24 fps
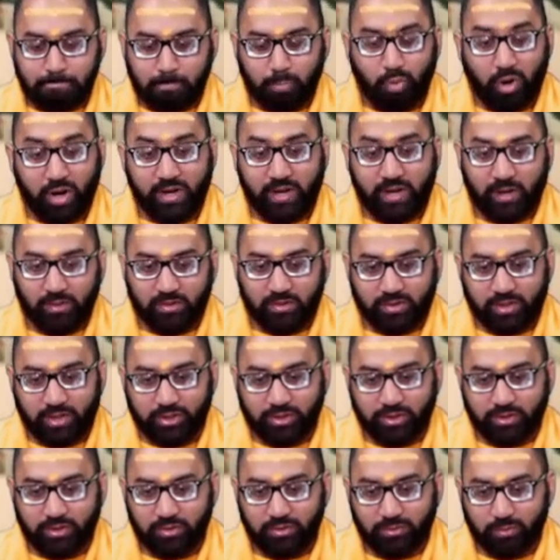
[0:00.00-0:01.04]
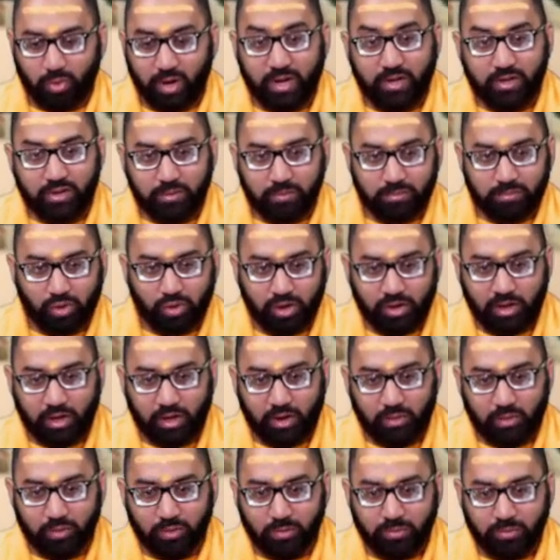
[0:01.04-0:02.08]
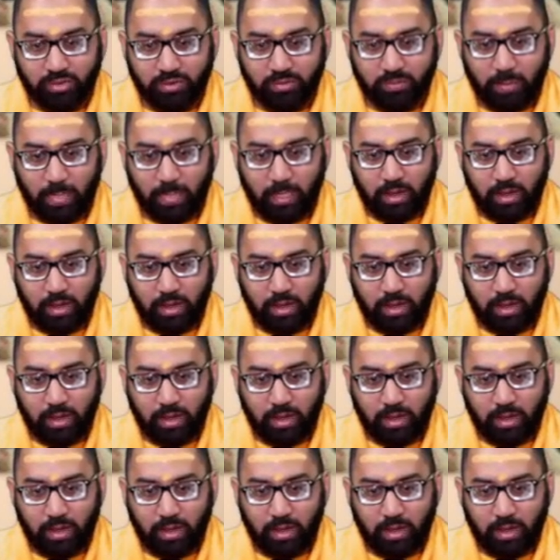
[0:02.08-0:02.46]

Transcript: breakout sessions, random breakout rooms.